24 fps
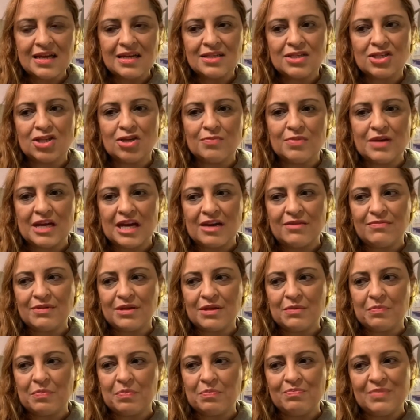to be able
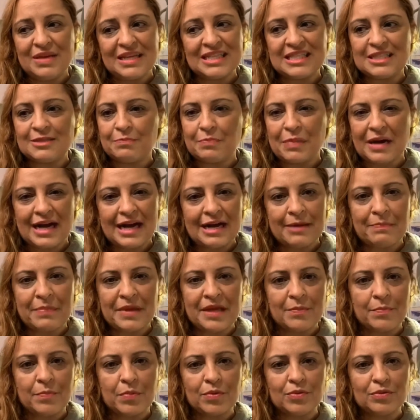to inspire
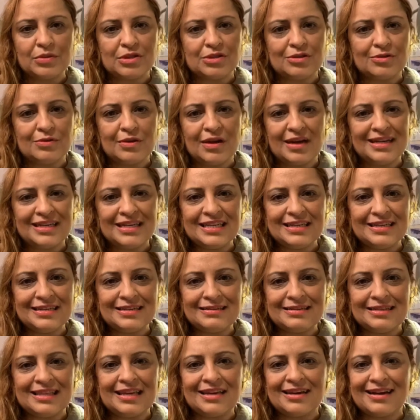people. I didn't
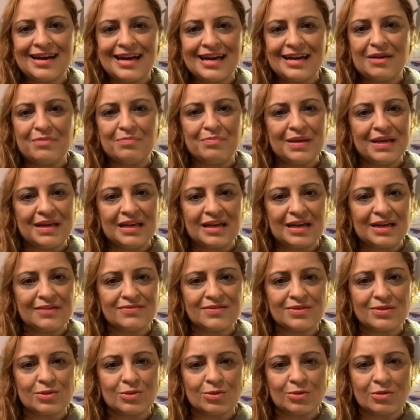think I had a big enough
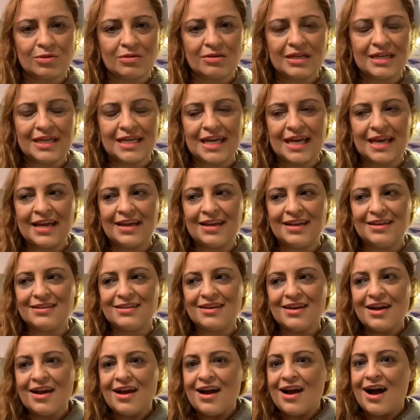story, and
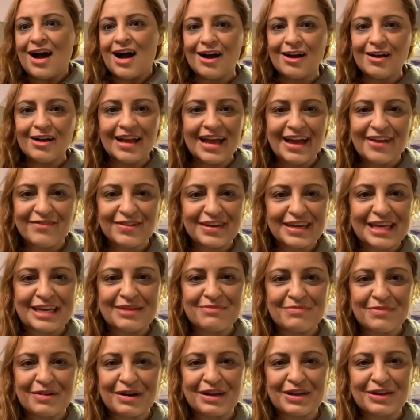I haven't
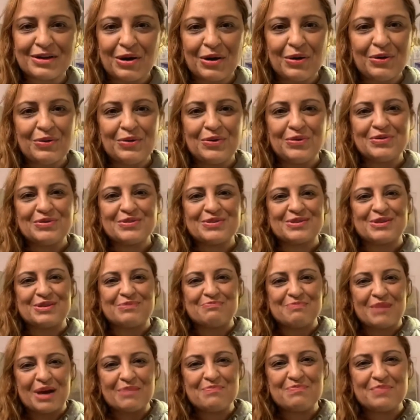hit my goals,
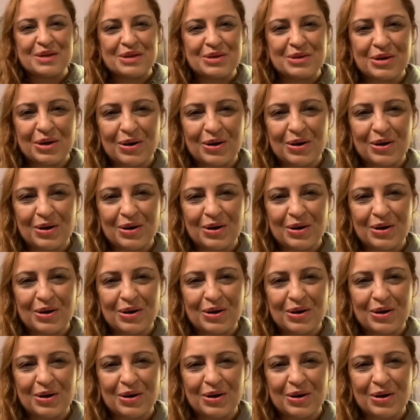my big